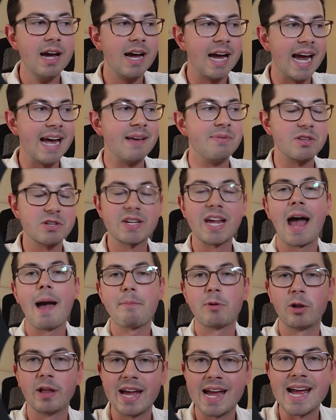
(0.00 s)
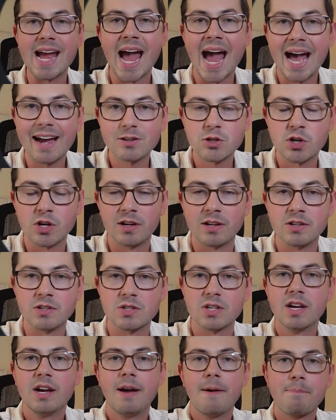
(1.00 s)
And this capital A action
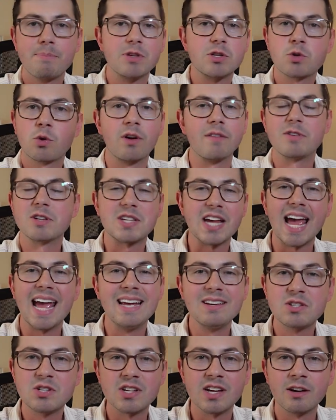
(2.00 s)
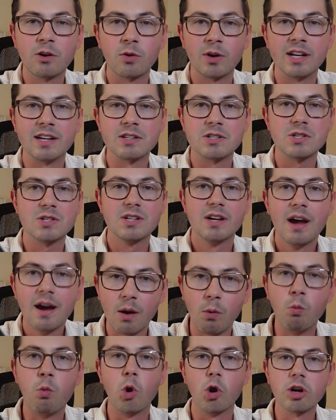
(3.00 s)
is sort of this asynchronous
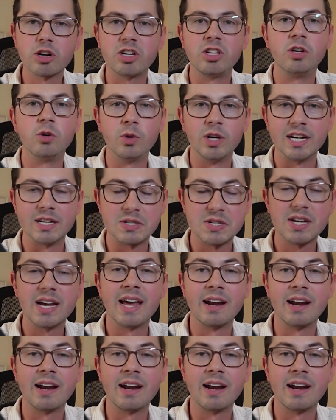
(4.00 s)
work unit.